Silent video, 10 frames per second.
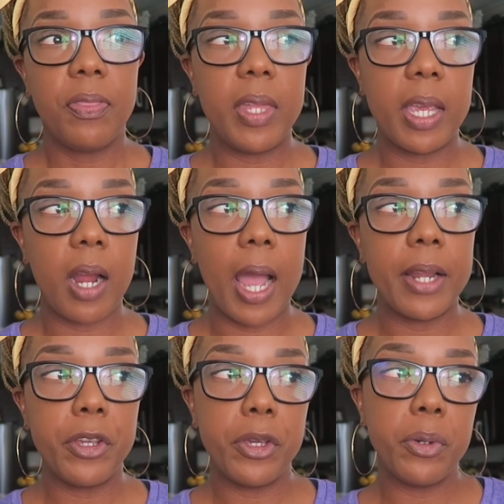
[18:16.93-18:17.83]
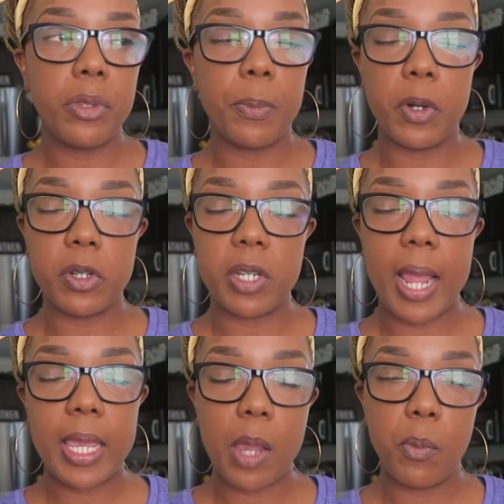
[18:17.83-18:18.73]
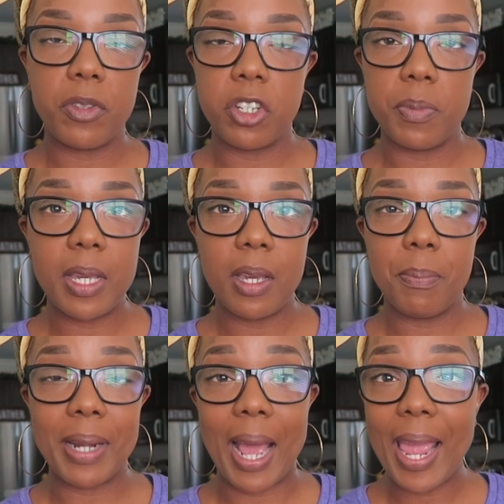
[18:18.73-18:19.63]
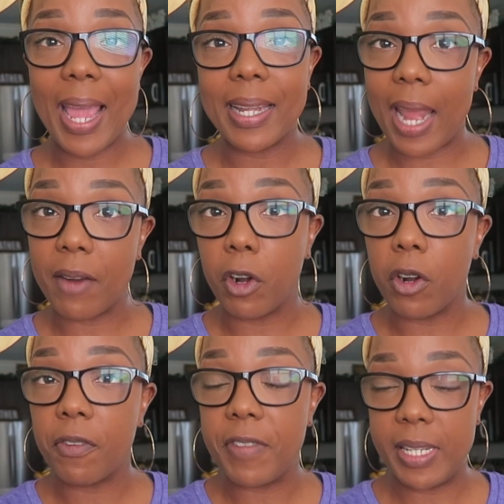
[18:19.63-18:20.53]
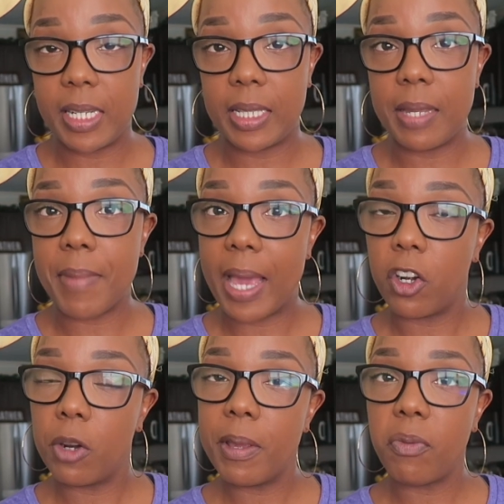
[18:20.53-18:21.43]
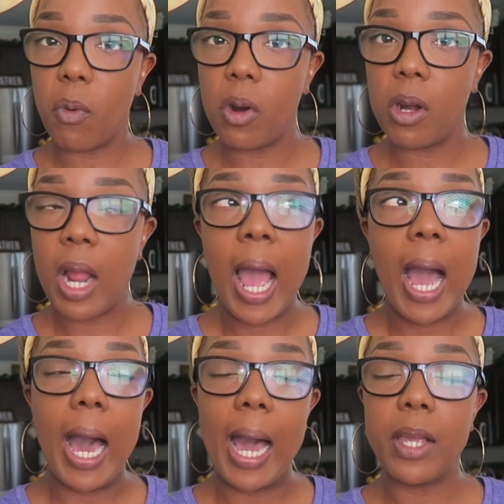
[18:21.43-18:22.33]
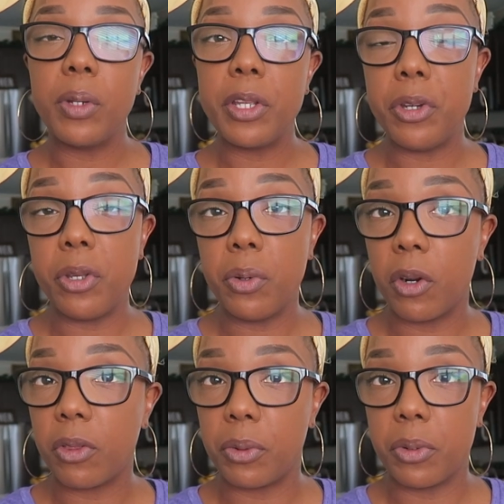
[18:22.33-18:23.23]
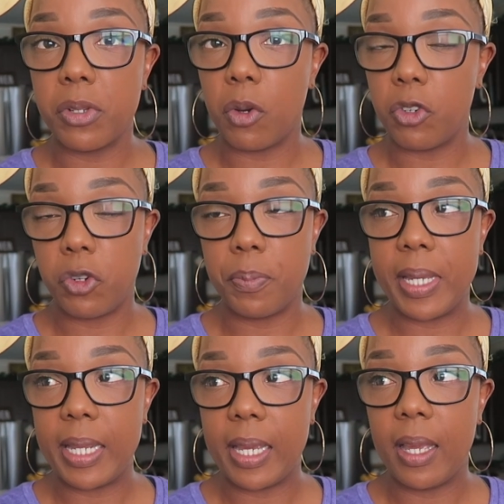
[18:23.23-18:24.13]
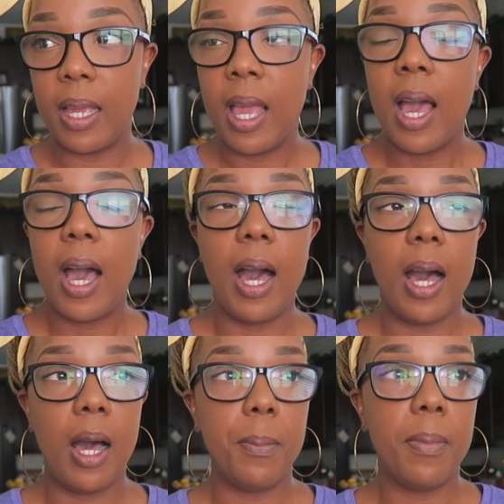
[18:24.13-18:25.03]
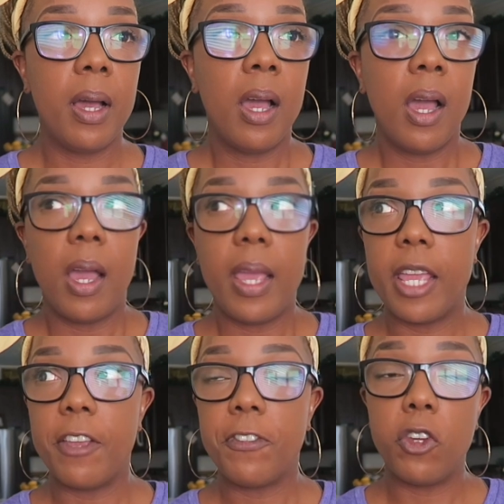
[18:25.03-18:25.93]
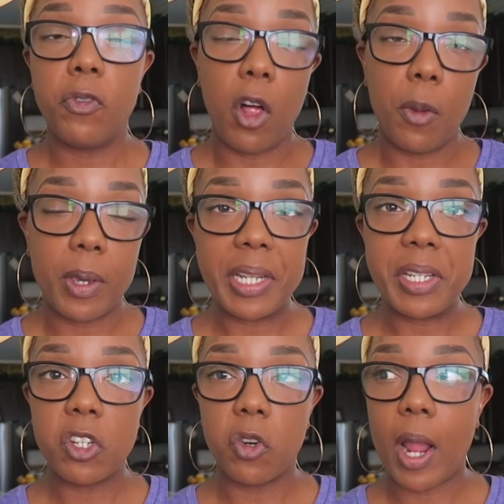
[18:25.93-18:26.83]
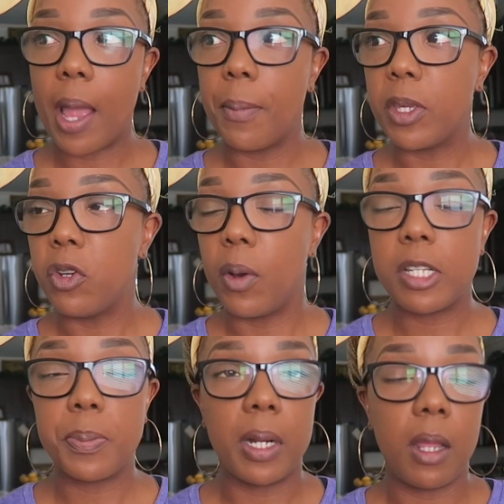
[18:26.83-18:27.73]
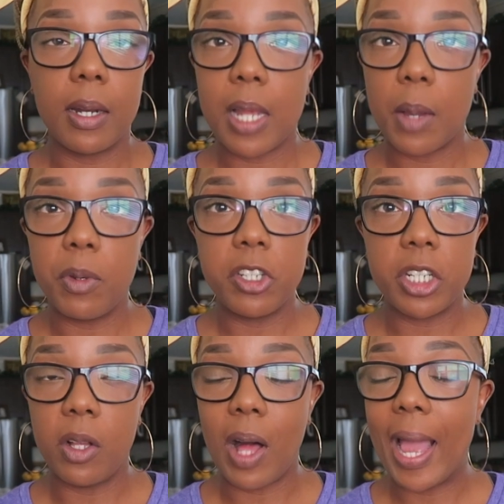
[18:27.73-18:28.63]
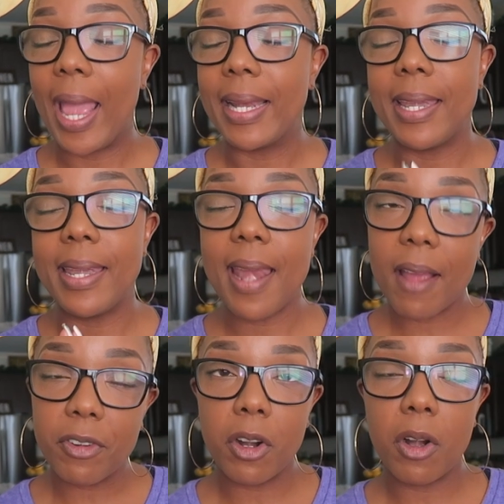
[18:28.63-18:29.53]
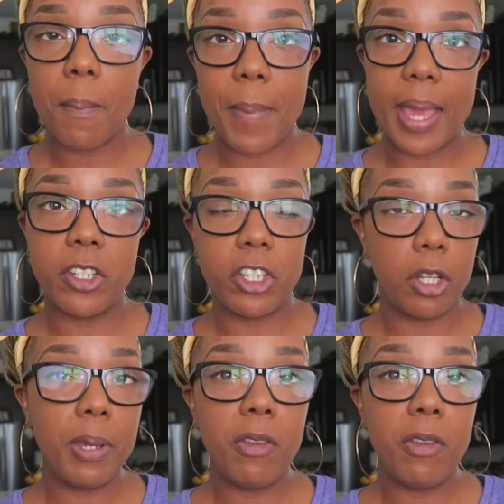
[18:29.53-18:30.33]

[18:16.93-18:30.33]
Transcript: there i knew the person i came with shamika but i had never physically met her before i only knew her through social media um if you follow me on Instagram, you know I spent a lot of time with Jill. I had never met Jill